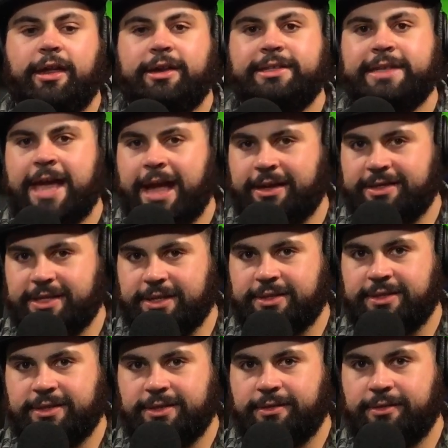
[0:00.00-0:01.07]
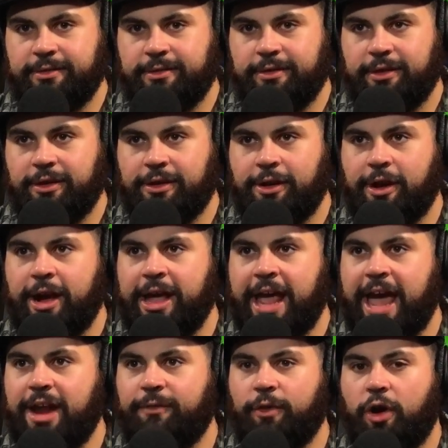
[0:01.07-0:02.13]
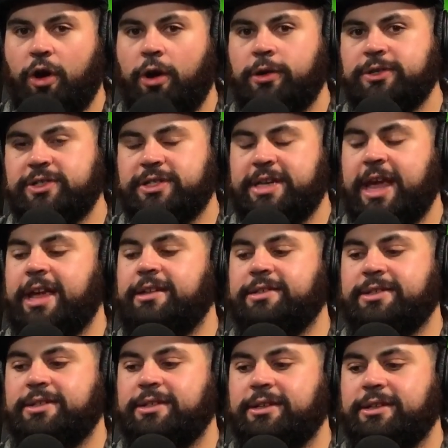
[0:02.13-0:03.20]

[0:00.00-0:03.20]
Texas, all right, out of all states